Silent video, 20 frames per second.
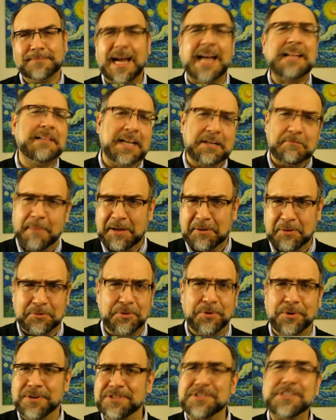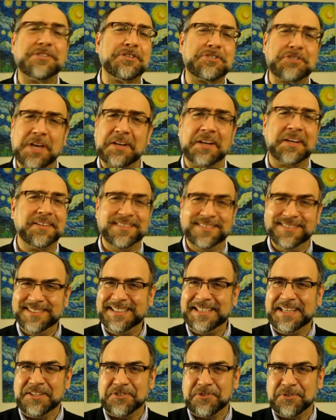I like Michael Kors. He just got an
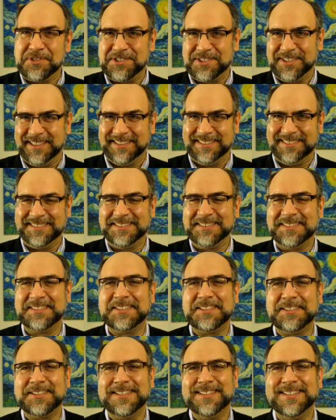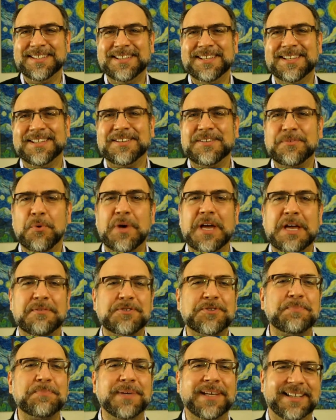interesting way of
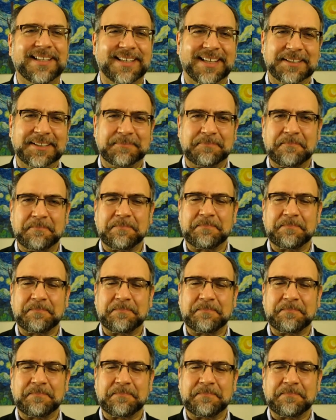speaking.